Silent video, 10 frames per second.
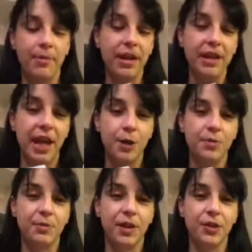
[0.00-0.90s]
being
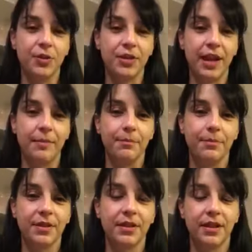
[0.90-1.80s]
helped by your
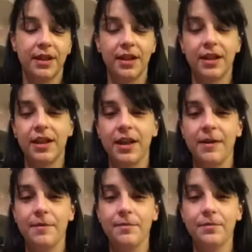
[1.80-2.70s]
stamps,
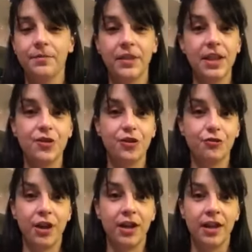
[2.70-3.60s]
is
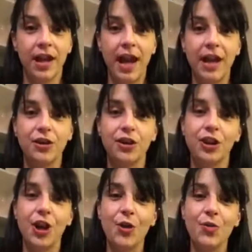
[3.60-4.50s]
just great. And to
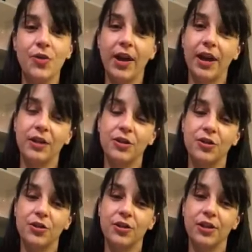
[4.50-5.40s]
know
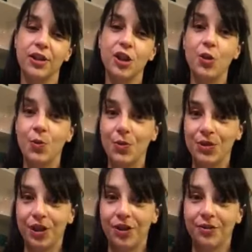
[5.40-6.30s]
that you
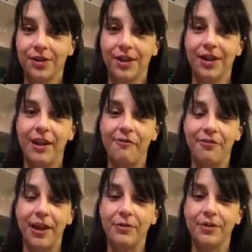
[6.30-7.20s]
also have
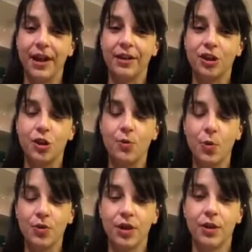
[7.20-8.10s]
found that, you
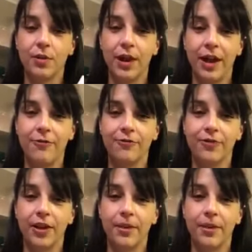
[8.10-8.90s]
also have